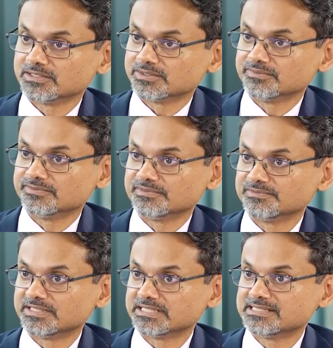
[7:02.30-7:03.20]
a lot
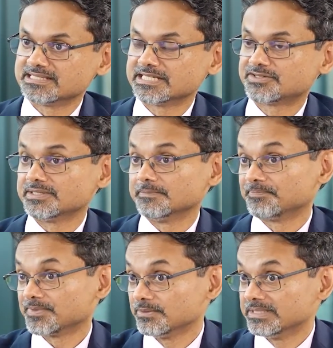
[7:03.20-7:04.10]
of floods, etc.
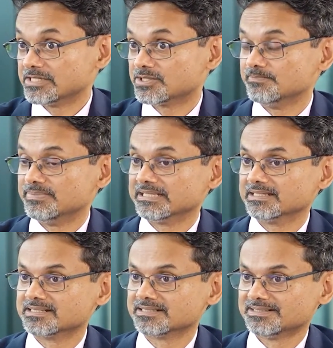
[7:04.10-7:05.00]
You'll need to
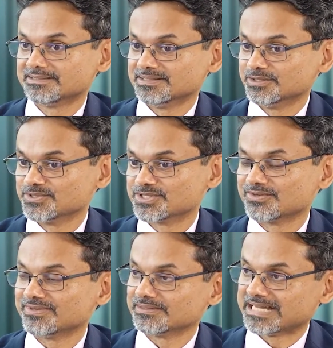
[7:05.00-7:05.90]
build those
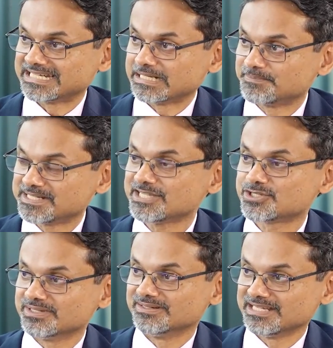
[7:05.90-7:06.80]
sort of
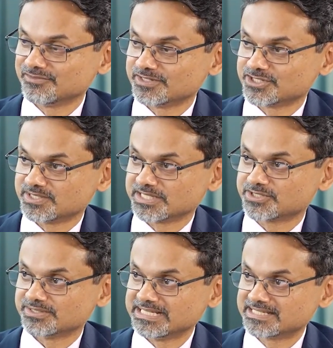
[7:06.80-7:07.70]
adaptation
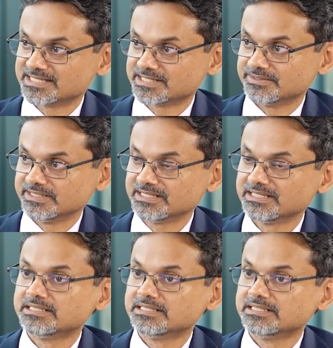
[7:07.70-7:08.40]
infrastructure necessary